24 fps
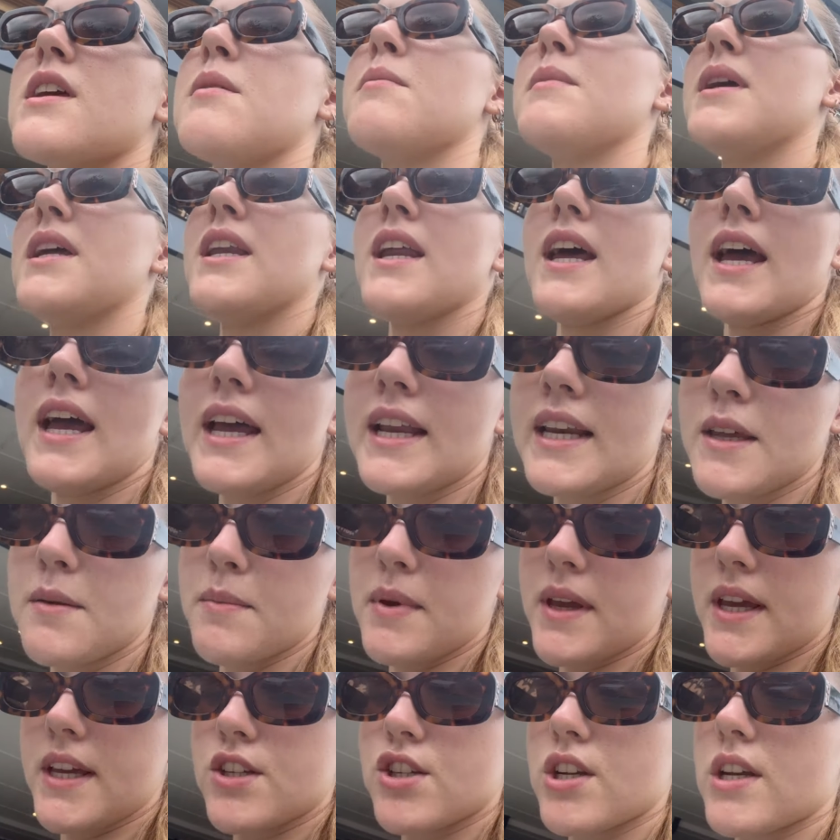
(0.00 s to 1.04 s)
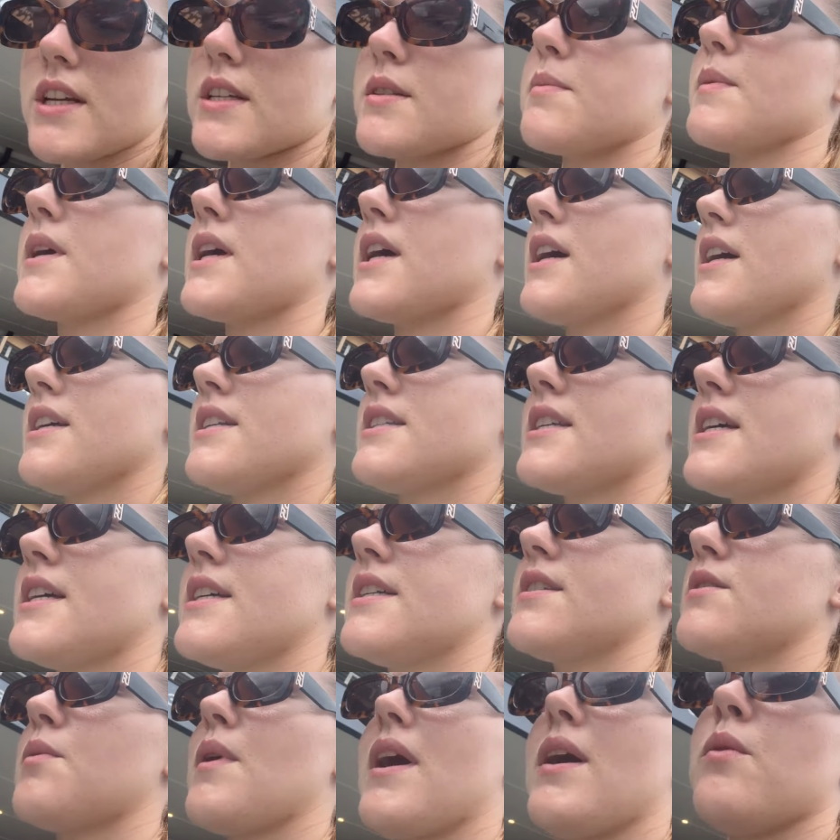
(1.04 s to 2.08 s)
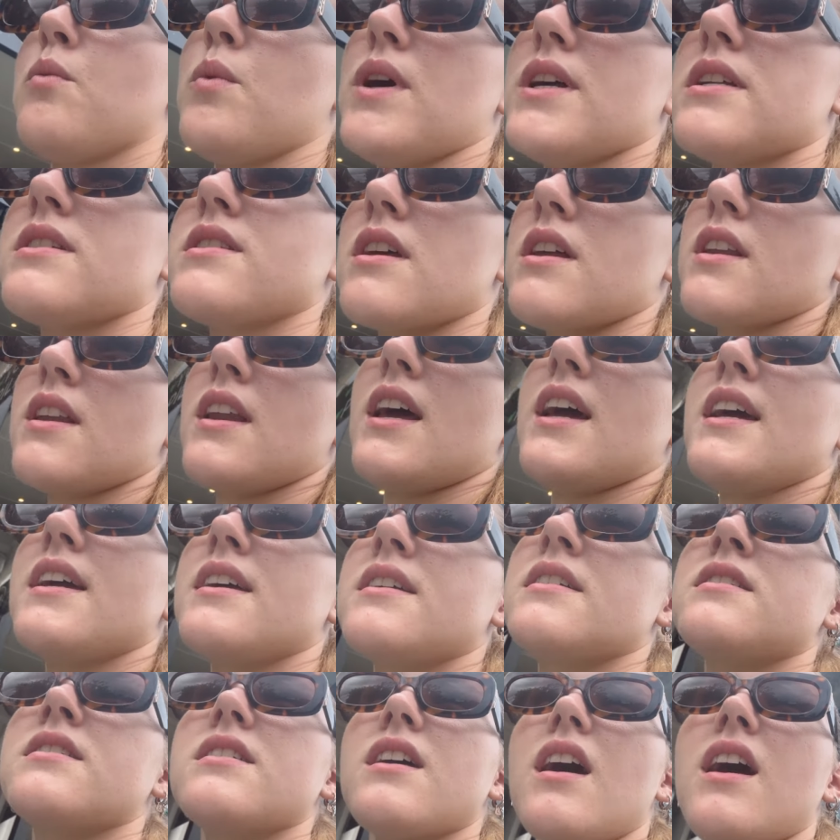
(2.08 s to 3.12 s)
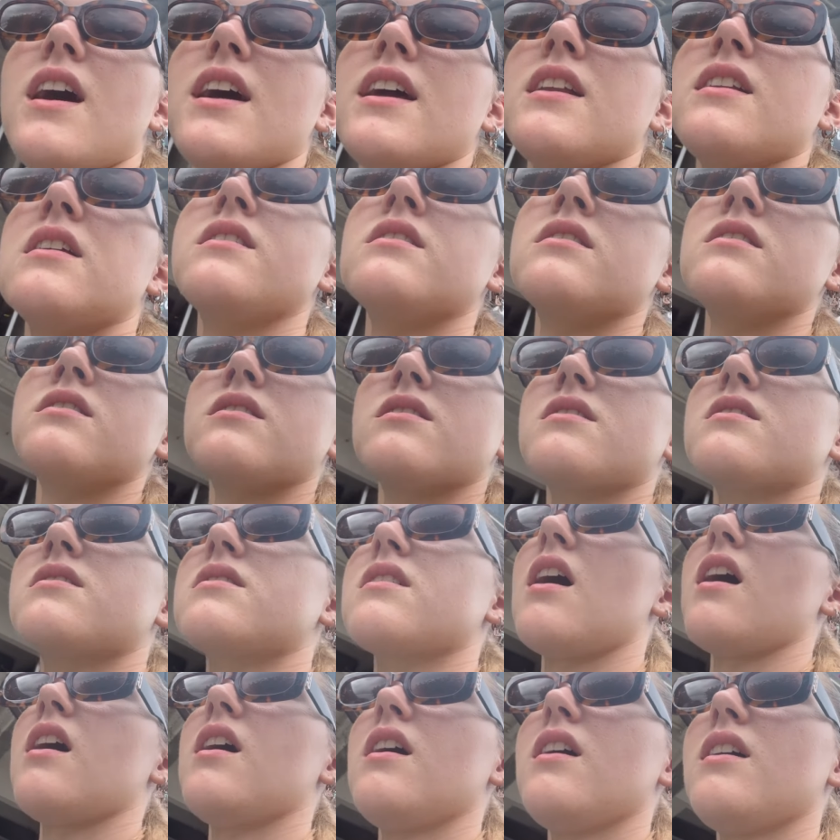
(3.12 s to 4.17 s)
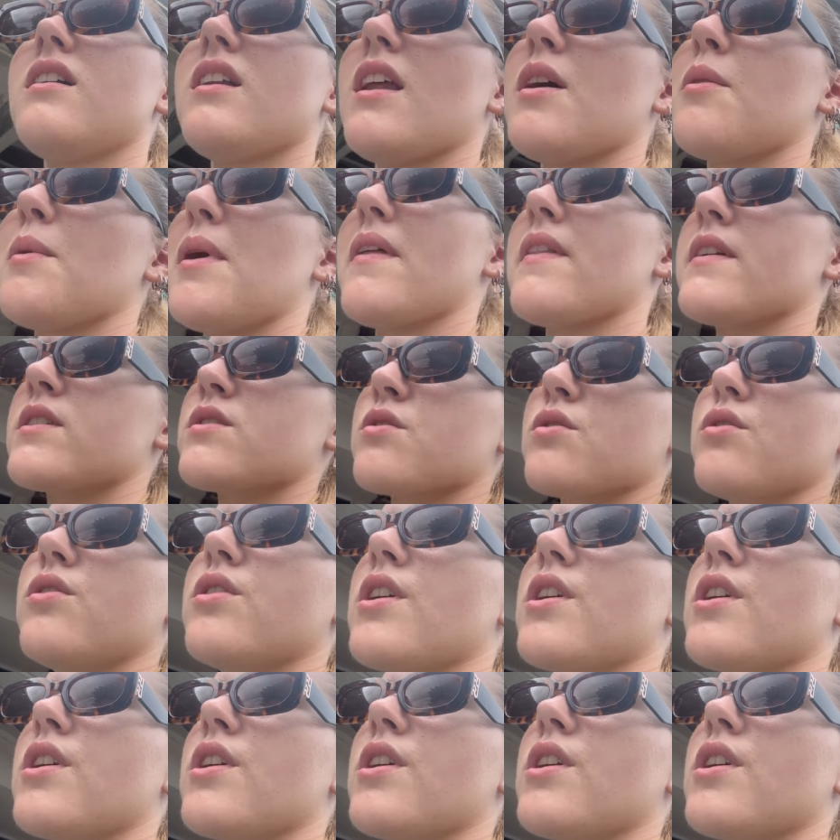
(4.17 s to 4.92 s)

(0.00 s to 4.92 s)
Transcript: I'm in Airlie Beach is because it's where Whitsundays islands are, like where the tour